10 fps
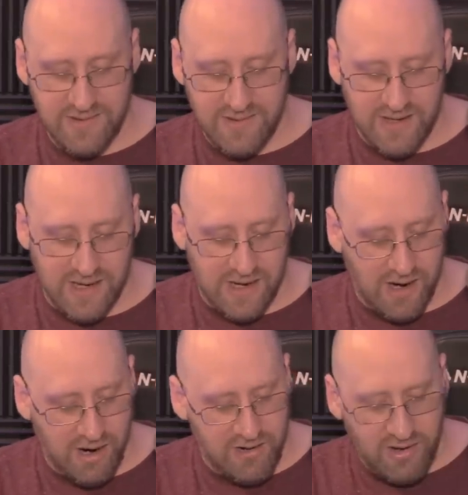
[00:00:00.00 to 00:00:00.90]
Uh,
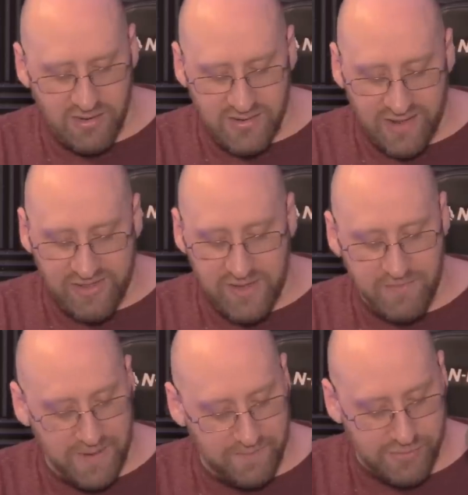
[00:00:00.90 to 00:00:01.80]
are all nothing
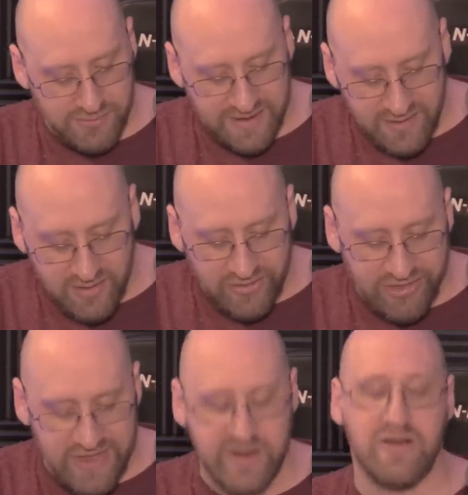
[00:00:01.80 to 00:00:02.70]
but political
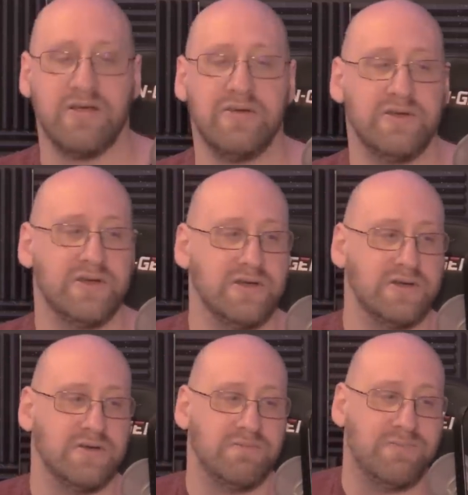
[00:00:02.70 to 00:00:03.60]
theater
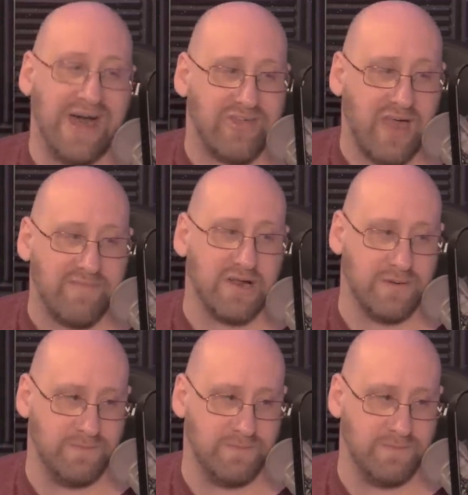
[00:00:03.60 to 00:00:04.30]
by the governor.